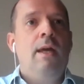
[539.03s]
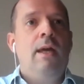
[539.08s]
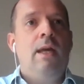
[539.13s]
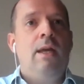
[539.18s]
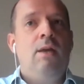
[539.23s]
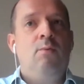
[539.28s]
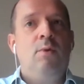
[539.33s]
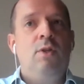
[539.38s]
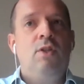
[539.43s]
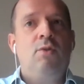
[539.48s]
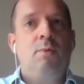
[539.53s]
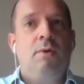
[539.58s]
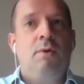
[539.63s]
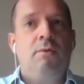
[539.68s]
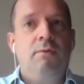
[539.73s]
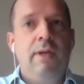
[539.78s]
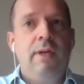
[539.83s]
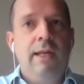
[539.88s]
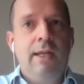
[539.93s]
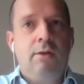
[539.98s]
in which we're
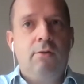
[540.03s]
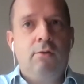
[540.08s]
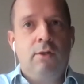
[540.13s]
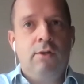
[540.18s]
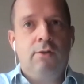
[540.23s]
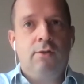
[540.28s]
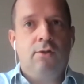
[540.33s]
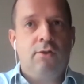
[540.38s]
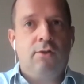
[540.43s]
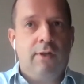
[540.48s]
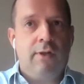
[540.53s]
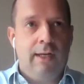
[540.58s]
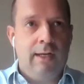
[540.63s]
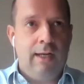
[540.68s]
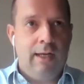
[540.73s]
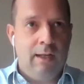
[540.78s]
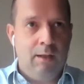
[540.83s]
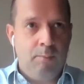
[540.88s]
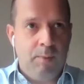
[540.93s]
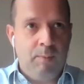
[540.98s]
really going to try and
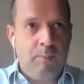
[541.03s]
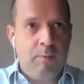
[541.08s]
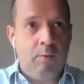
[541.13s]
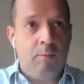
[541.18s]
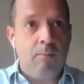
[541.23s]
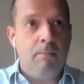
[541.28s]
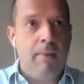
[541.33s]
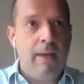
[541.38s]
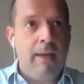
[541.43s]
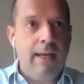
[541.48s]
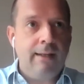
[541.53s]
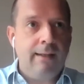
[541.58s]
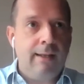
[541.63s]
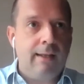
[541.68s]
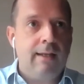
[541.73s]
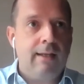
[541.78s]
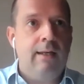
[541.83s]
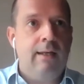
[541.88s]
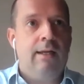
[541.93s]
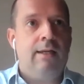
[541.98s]
help people make
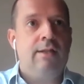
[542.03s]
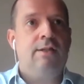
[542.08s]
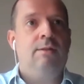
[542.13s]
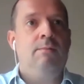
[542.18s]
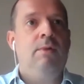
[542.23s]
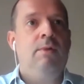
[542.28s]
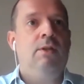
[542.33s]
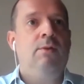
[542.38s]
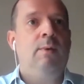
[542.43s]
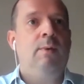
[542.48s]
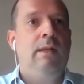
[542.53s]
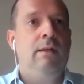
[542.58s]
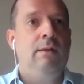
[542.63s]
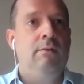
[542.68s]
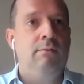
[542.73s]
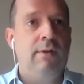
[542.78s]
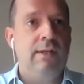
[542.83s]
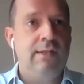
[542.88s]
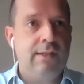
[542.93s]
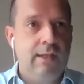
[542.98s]
that connection between
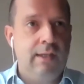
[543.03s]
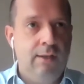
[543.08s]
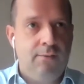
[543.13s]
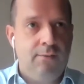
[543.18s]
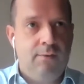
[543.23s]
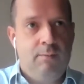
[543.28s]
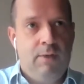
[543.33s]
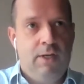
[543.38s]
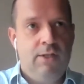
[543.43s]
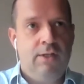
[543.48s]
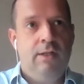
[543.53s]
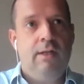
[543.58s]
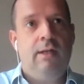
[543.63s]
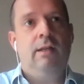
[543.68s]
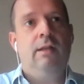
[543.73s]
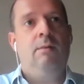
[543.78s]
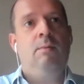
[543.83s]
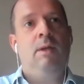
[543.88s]
the risk information that